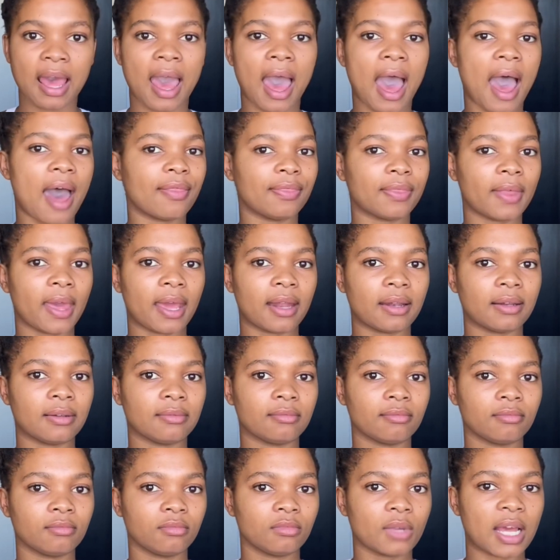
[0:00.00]
and then
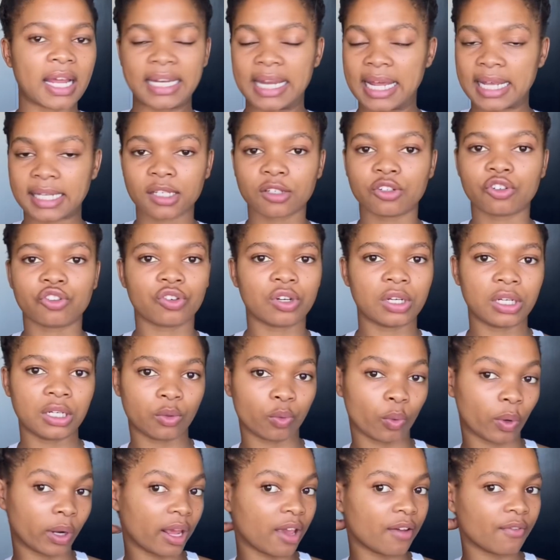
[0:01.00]
it doesn't treat
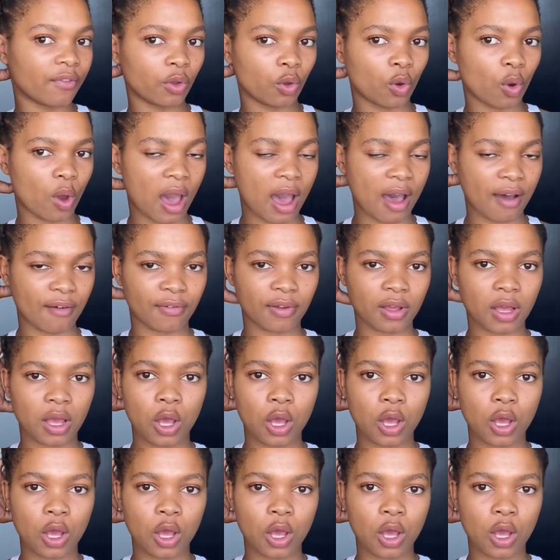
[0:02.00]
whatever you have.